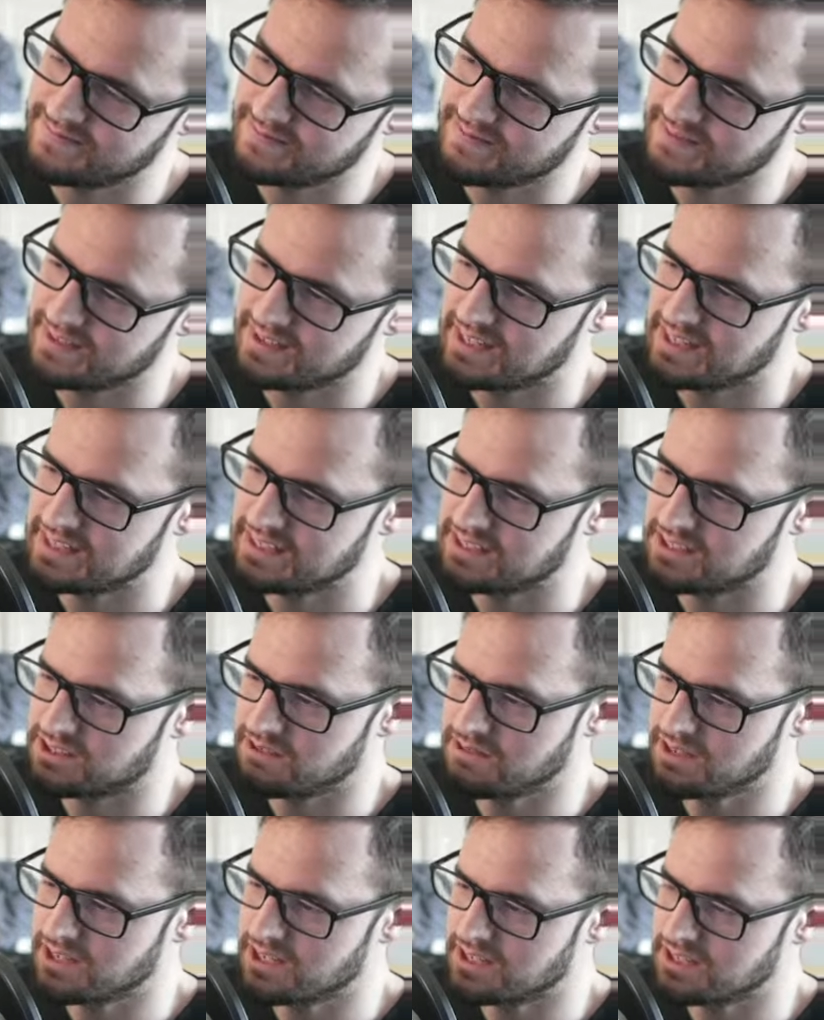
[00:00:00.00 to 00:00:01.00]
It's
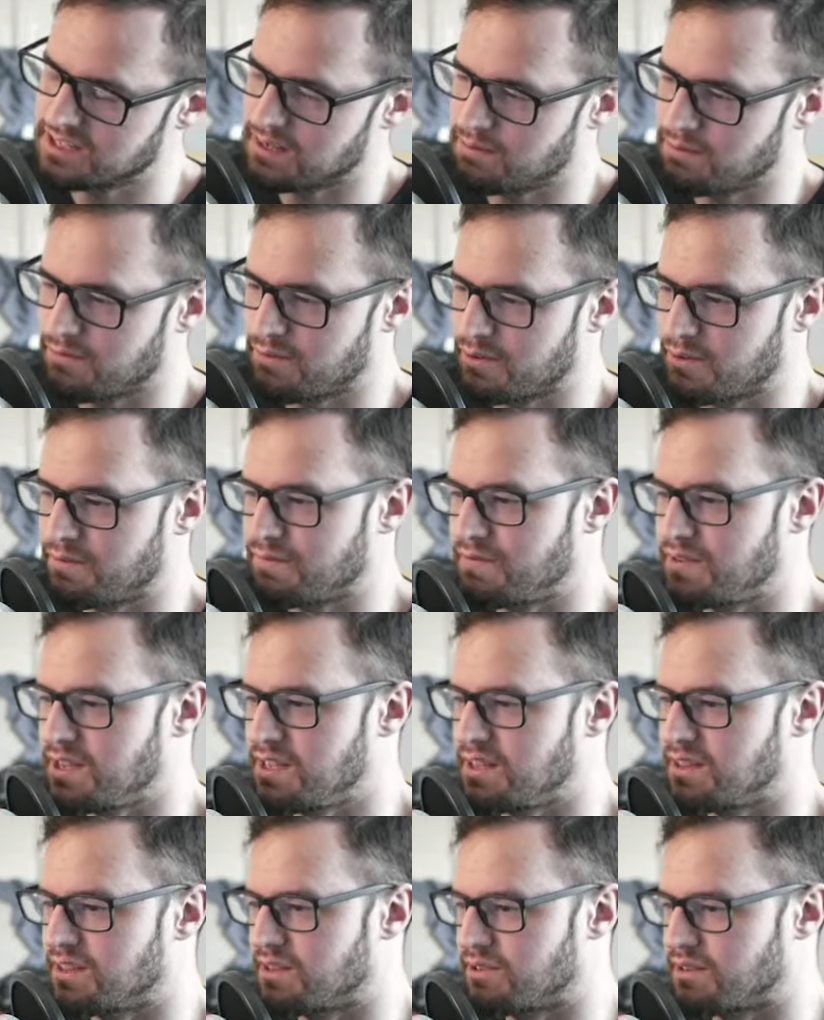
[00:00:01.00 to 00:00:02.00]
going on top of her
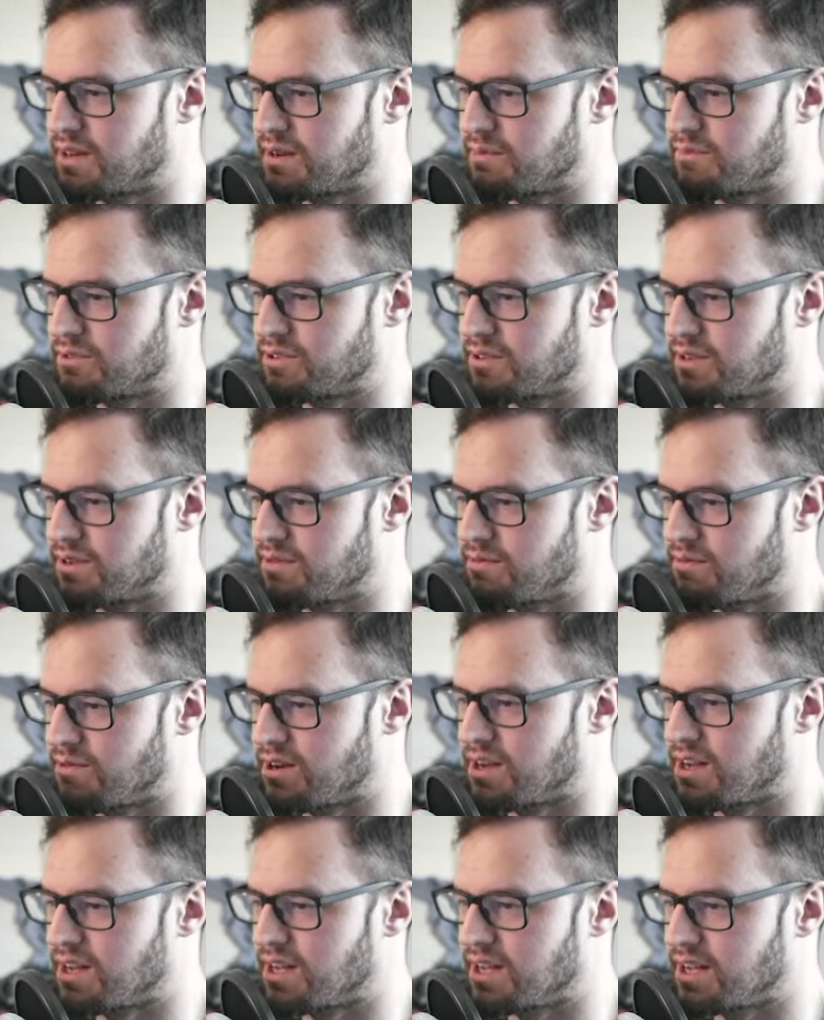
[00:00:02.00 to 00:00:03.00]
feet though, and I'm wondering
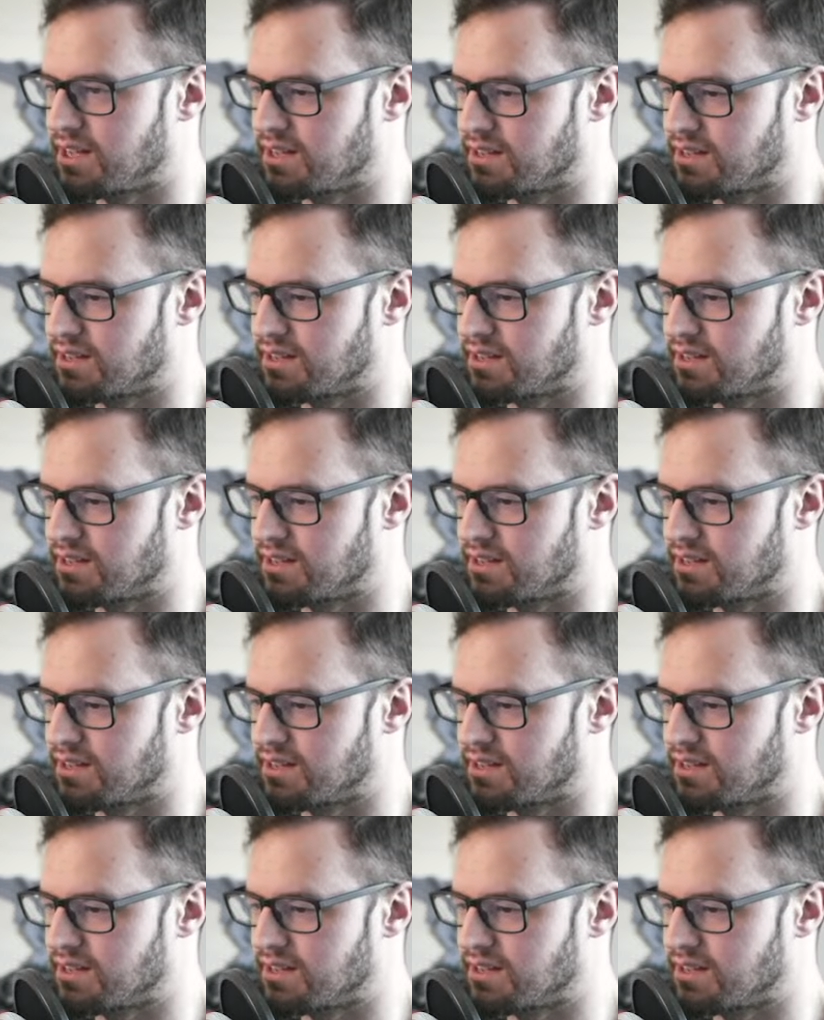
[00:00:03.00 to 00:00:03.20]
why.